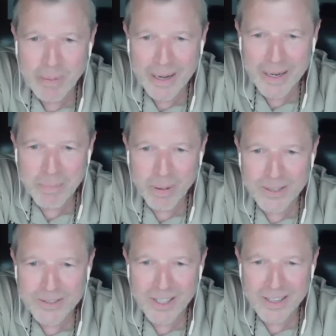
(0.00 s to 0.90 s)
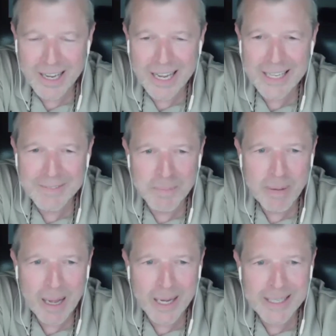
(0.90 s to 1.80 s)
body parts on it.
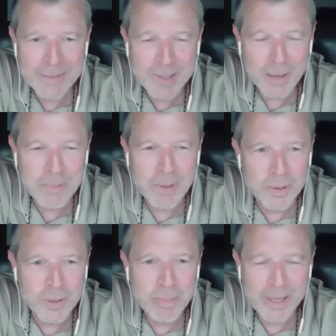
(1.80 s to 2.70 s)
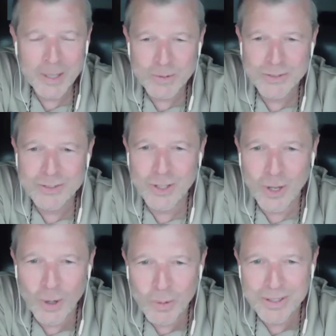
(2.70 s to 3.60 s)
I'd be willing to bet it was
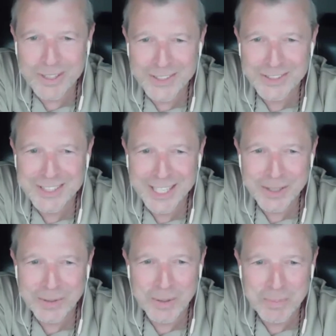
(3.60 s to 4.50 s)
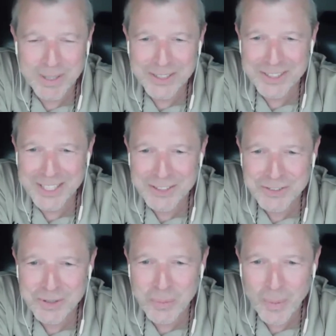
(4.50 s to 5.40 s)
slower than the standard one because of the
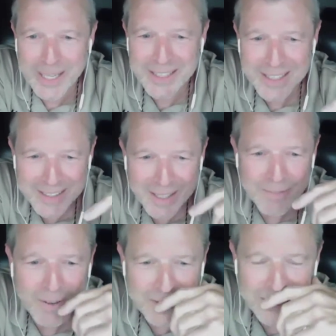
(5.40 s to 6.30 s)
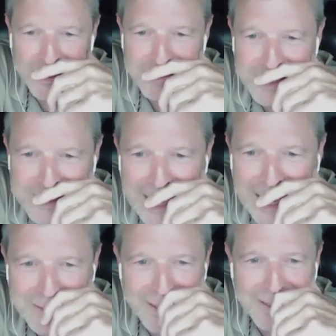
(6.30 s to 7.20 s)
extra weight of all the stuff they
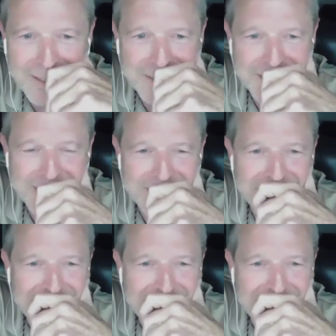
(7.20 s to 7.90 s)
tacked onto this thing.